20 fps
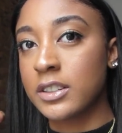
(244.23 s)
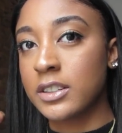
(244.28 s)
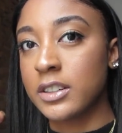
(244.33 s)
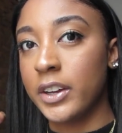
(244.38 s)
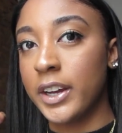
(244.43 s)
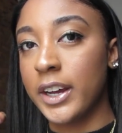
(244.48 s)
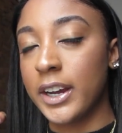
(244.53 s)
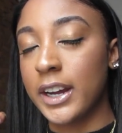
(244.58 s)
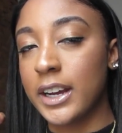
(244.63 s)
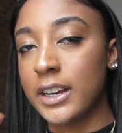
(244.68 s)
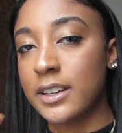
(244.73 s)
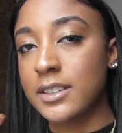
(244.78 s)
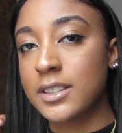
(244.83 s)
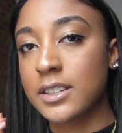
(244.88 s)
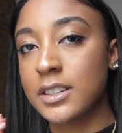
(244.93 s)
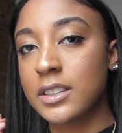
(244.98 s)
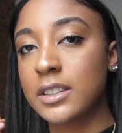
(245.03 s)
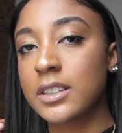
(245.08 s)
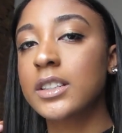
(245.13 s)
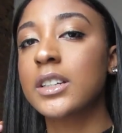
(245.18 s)
So yeah,
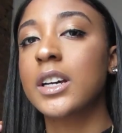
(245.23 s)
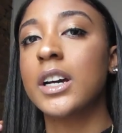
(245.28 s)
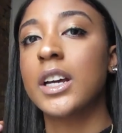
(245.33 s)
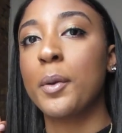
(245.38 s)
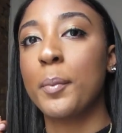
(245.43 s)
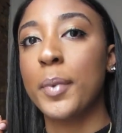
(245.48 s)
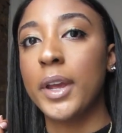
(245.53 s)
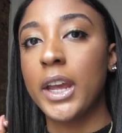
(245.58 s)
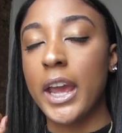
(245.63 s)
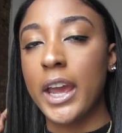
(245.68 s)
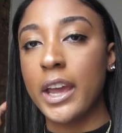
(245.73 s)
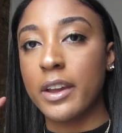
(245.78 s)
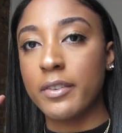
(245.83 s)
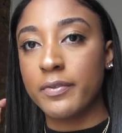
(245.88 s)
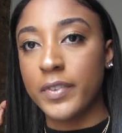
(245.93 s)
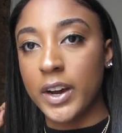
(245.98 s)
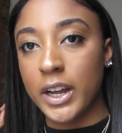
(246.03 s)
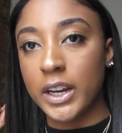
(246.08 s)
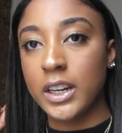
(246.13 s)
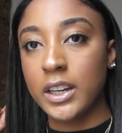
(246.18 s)
it's gonna be a
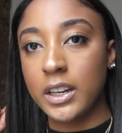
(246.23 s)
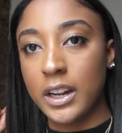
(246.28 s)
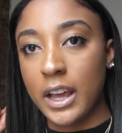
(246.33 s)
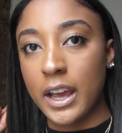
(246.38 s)
fun